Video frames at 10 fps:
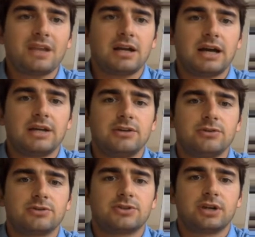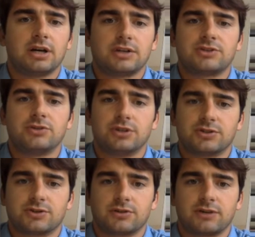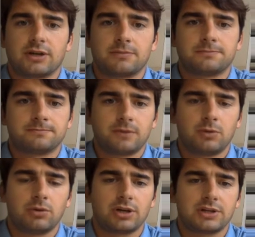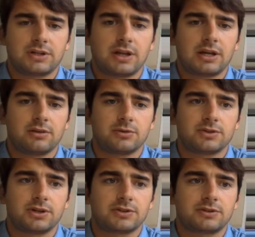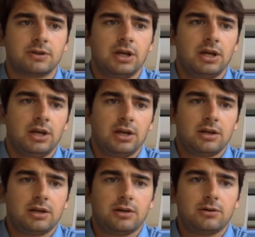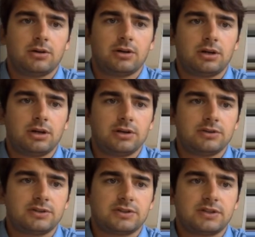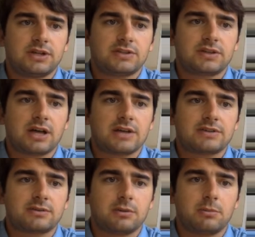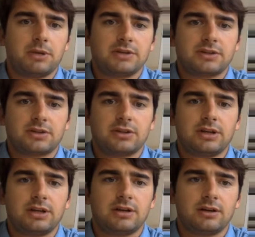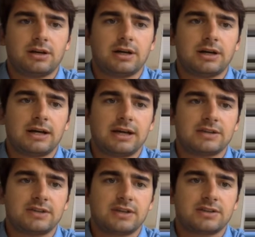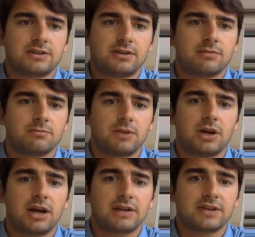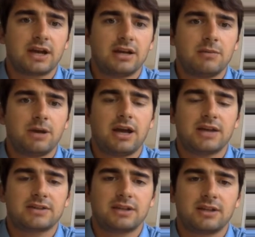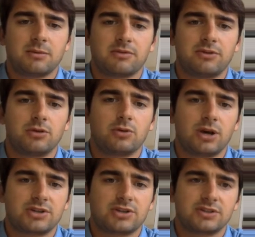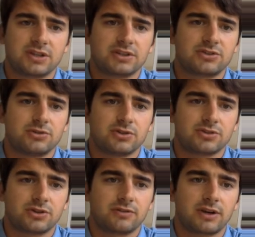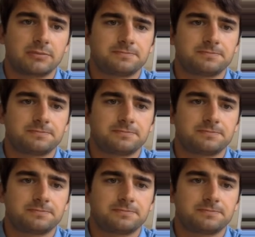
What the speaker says: I used a student survey, and we'll get to that in the results. Now, ELLs in science class, basically I assessed their anxiety by asking them a few questions on the student survey.